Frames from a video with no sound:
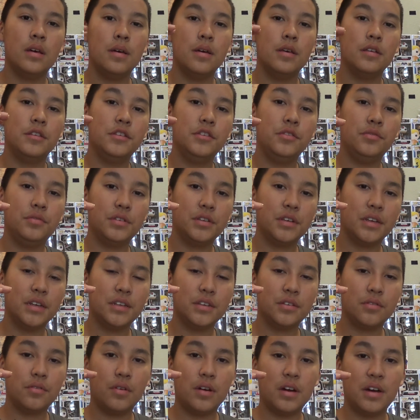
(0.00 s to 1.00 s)
Suicide
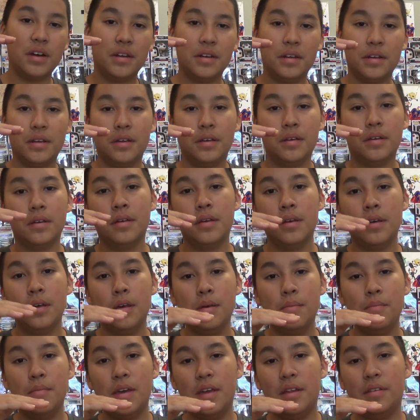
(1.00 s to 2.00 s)
Squad,
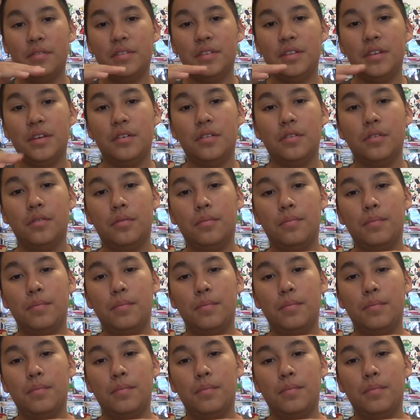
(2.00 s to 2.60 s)
Man of Steel,